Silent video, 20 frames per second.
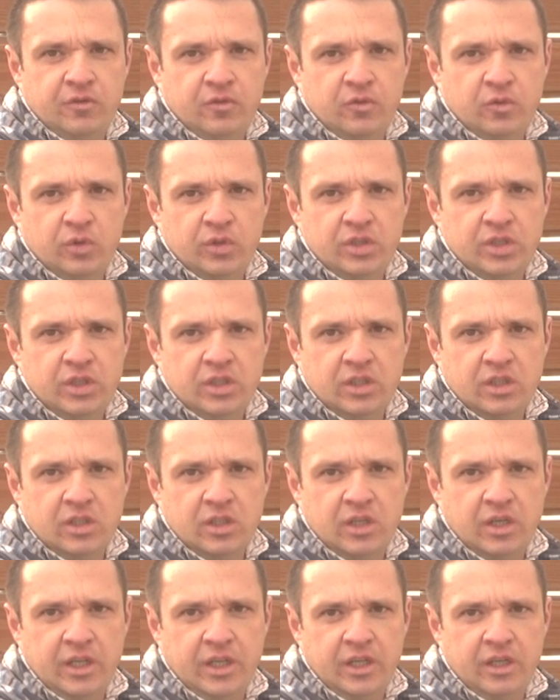
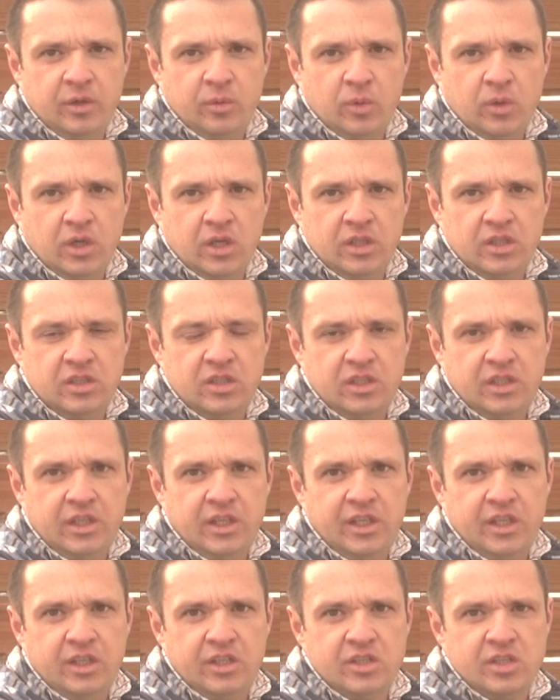1480 watts
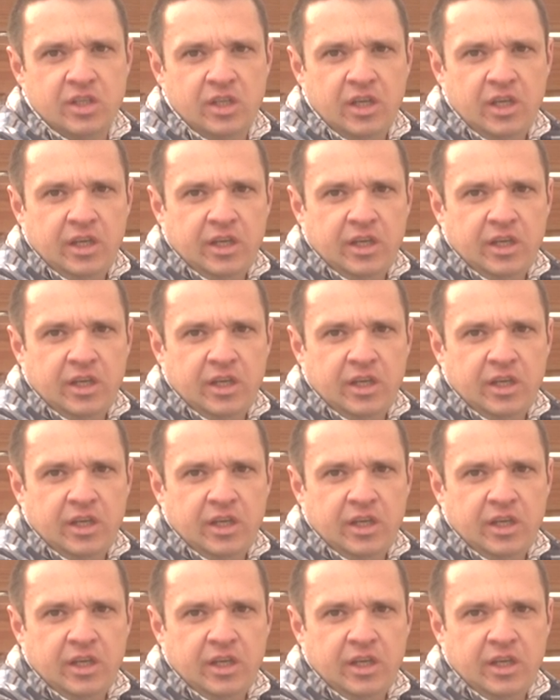each